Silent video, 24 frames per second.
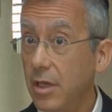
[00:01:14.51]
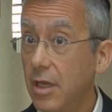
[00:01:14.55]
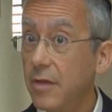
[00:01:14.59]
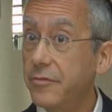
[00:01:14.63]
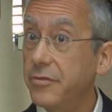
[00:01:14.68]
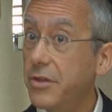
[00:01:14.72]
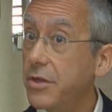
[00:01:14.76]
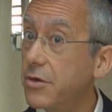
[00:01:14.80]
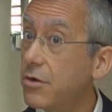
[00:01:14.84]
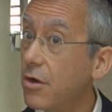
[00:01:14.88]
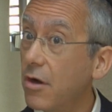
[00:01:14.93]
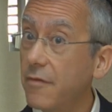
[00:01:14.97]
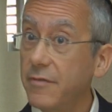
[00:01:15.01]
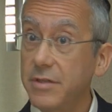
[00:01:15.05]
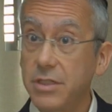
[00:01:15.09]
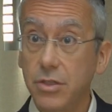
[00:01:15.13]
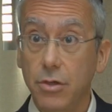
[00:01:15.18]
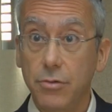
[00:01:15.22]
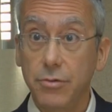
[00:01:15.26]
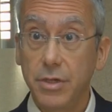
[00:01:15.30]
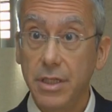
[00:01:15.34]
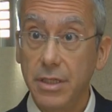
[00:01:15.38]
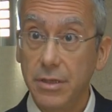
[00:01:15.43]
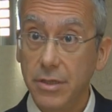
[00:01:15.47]
If the nerve has
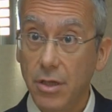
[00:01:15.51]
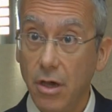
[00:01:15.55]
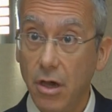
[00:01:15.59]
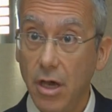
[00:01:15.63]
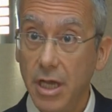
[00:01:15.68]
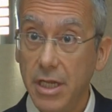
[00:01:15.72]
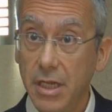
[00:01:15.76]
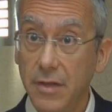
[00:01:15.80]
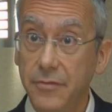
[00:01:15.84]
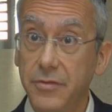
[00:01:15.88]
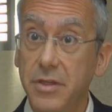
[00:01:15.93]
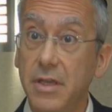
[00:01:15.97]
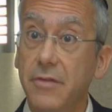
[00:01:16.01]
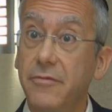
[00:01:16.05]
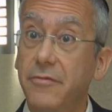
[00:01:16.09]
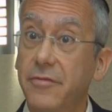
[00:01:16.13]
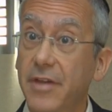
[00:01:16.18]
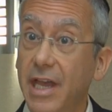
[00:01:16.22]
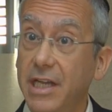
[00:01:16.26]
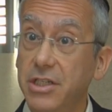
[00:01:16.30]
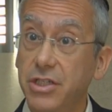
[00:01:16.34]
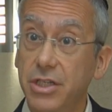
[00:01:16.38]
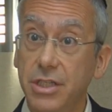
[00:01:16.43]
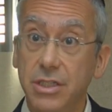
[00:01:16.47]
already died, if the
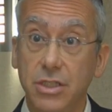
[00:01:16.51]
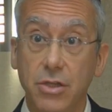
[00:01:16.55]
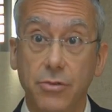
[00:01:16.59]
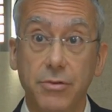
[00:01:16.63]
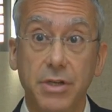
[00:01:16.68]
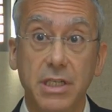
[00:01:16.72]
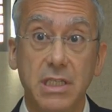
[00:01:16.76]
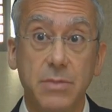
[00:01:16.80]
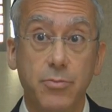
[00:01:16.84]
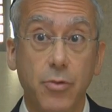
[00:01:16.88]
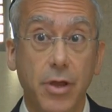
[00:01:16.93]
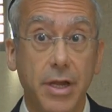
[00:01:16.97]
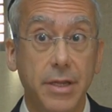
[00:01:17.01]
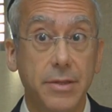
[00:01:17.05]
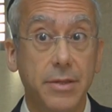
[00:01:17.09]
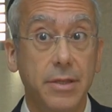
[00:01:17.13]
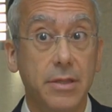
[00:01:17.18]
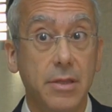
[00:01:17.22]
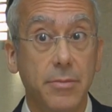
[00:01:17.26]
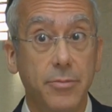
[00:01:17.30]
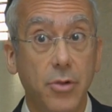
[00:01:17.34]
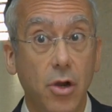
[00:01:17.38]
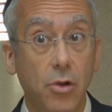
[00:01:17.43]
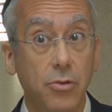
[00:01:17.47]
infection has already spread into
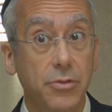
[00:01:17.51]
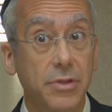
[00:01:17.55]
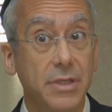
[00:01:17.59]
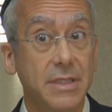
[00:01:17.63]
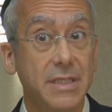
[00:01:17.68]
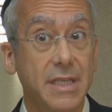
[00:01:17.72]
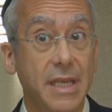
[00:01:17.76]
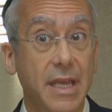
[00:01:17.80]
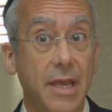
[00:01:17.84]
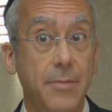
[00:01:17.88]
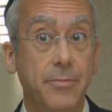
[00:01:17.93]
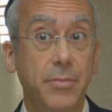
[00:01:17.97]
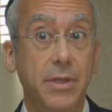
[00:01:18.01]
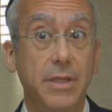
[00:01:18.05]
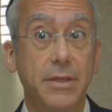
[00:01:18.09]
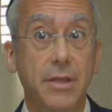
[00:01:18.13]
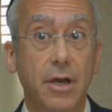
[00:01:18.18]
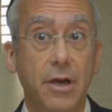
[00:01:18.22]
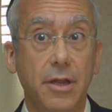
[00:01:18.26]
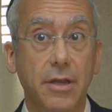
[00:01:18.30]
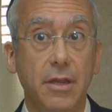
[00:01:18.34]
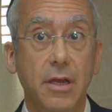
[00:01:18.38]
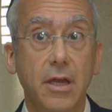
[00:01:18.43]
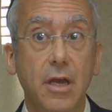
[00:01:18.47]
the bone, this can't be
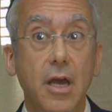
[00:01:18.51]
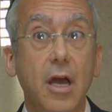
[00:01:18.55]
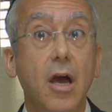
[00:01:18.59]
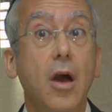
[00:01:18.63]
done.